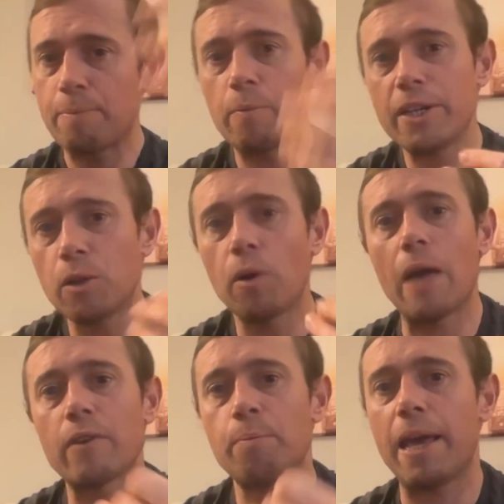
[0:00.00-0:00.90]
But we don't
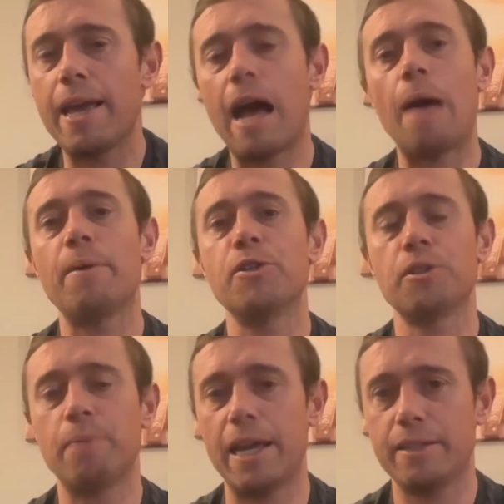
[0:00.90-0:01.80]
ever pay homage
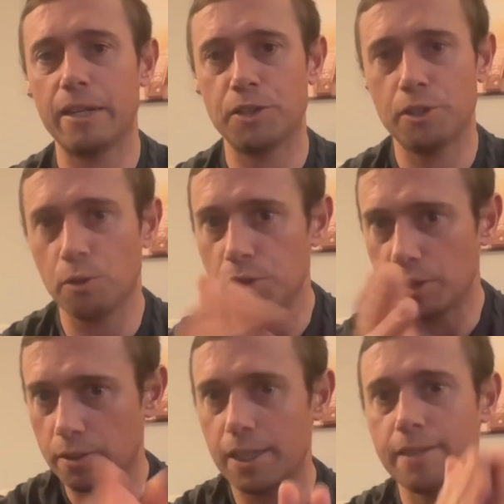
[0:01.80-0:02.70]
and pay attention to those
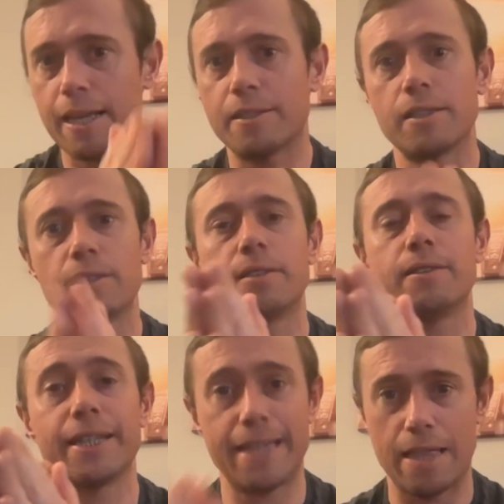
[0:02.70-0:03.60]
little successes
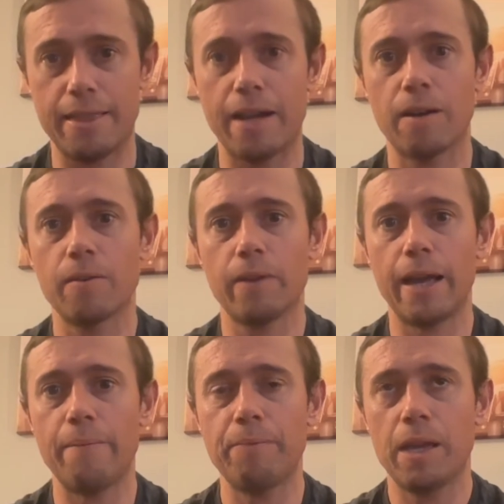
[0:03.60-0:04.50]
to get there,
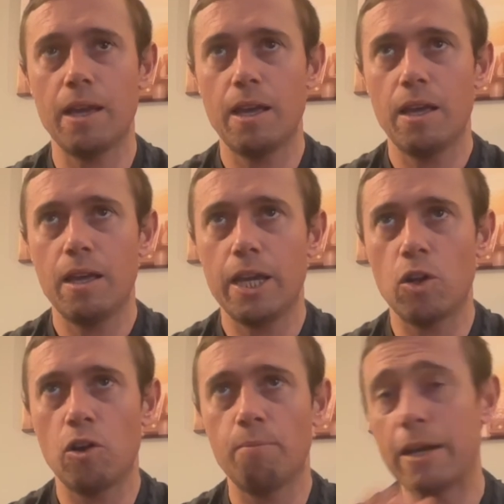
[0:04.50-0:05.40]
right?
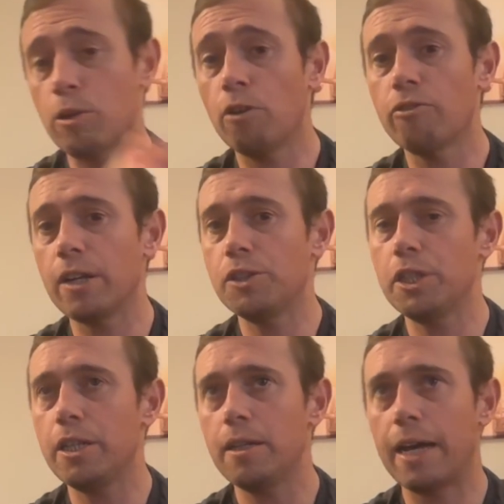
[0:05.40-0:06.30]
My girlfriend,
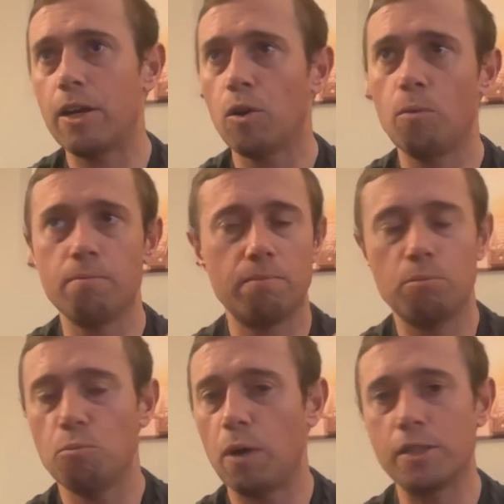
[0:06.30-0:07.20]
I know
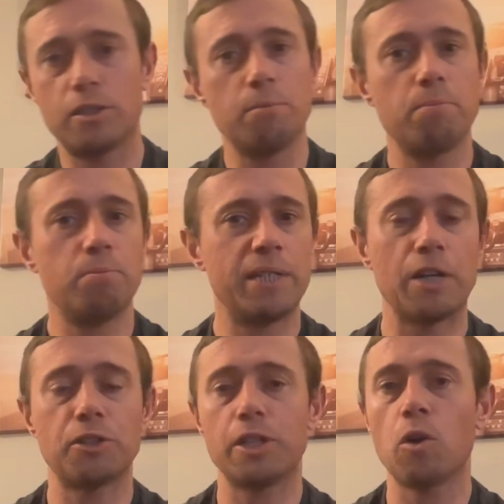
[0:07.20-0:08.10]
wants to
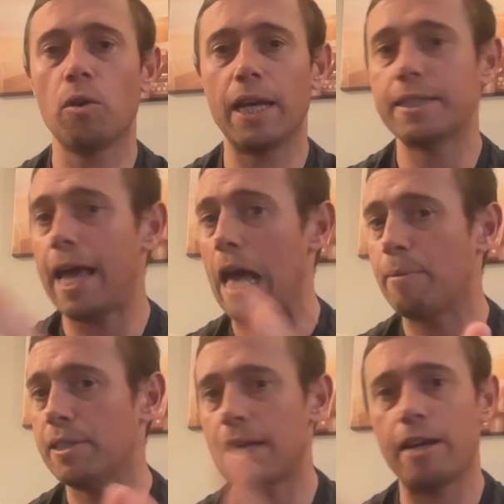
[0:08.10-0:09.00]
potentially go like to
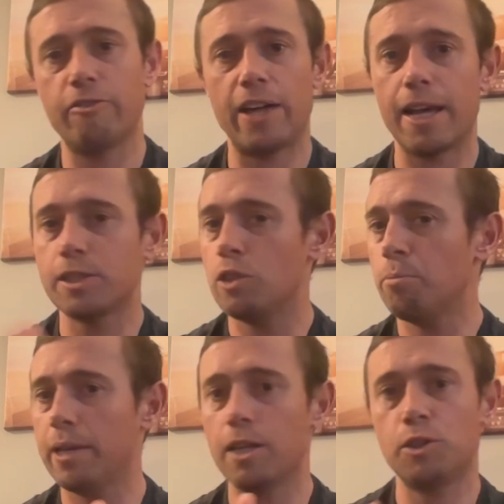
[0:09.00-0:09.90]
Amazon, FedEx,
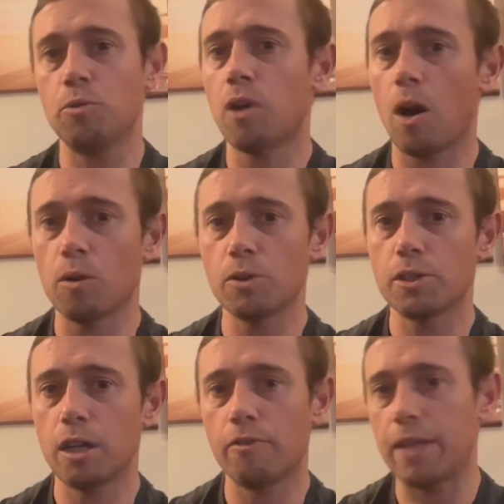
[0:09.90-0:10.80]
UPS, do cargo
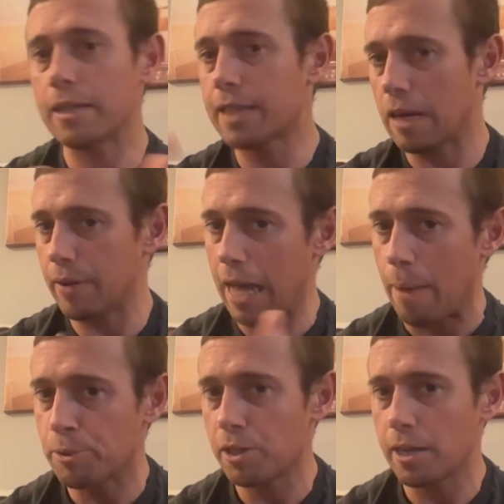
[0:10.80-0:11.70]
stuff. That's kind of an
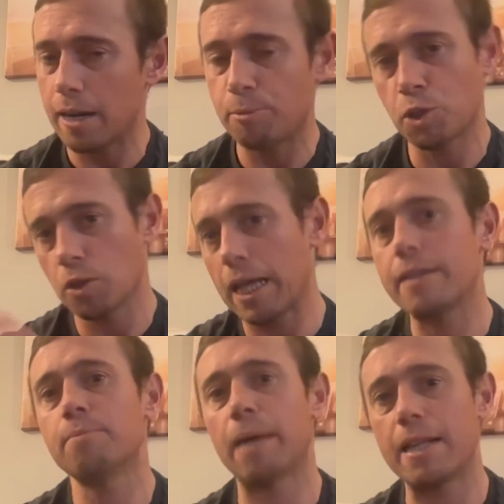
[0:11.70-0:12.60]
option, and I'm sure
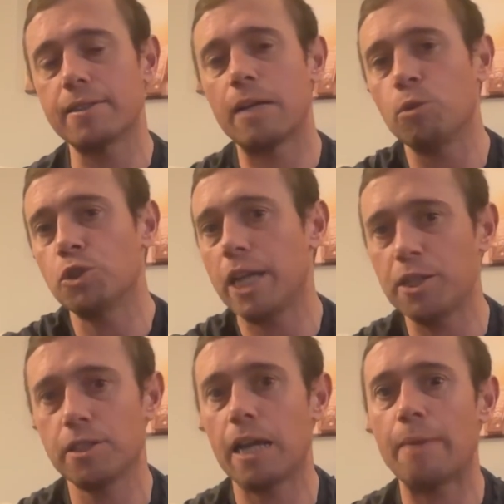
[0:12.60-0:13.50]
that mindset will change
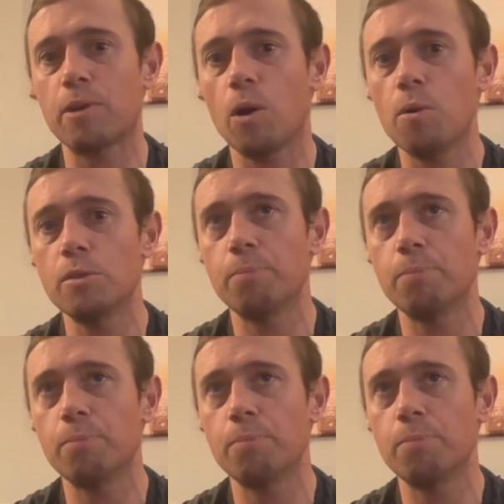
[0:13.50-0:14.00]
as time goes.